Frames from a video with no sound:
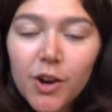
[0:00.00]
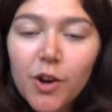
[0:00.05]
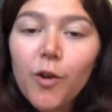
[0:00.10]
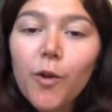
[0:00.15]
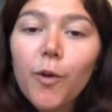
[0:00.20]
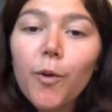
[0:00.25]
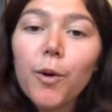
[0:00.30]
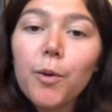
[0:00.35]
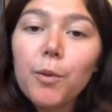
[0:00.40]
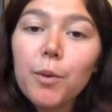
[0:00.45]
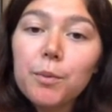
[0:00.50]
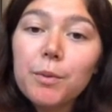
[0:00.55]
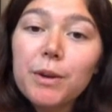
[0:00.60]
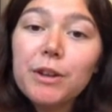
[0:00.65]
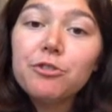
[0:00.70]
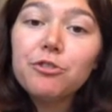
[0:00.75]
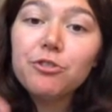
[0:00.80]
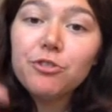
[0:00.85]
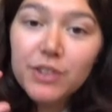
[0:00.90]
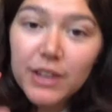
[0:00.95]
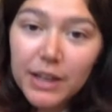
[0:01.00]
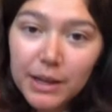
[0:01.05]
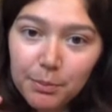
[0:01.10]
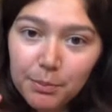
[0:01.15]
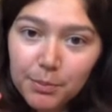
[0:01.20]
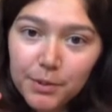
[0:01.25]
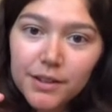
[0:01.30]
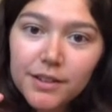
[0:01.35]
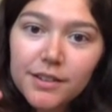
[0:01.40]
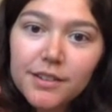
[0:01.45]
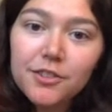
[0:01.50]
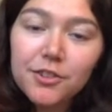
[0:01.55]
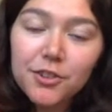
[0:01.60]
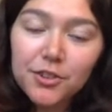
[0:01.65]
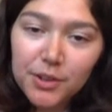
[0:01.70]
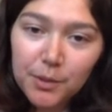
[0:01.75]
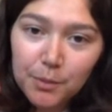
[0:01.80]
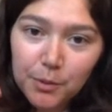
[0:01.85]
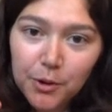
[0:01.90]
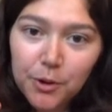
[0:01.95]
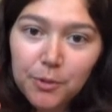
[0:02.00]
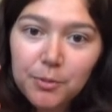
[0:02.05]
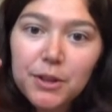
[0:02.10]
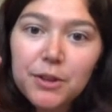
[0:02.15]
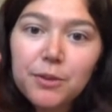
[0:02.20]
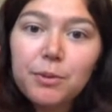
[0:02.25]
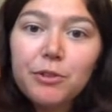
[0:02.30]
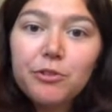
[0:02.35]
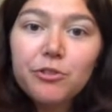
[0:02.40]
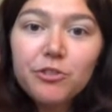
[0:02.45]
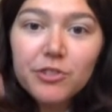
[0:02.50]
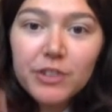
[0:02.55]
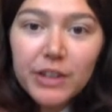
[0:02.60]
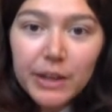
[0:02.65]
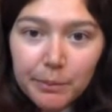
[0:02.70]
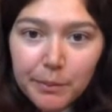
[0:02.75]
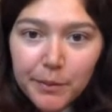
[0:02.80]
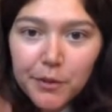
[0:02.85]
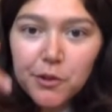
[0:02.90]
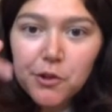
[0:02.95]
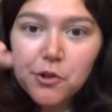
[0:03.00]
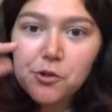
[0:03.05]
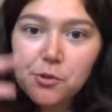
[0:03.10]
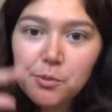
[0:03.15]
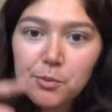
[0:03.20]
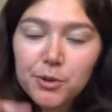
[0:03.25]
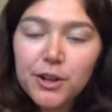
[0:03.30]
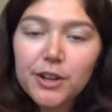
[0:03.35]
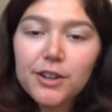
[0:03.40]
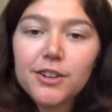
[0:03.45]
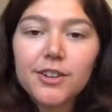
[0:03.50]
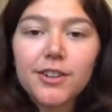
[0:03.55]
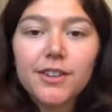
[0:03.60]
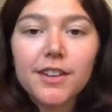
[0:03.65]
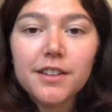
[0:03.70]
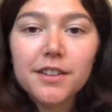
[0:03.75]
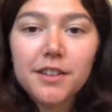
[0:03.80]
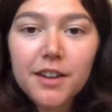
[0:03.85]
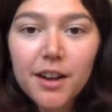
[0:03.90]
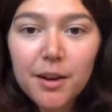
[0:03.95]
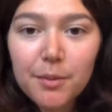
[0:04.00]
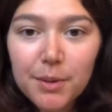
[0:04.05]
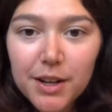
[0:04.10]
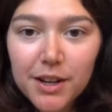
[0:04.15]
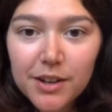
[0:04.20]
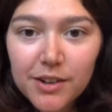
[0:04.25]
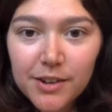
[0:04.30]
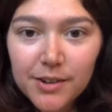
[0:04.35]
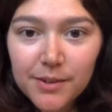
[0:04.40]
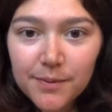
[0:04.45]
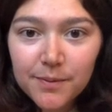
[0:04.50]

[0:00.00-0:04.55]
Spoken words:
Or when we flip, reciprocal means we flip the numerator and the denominator.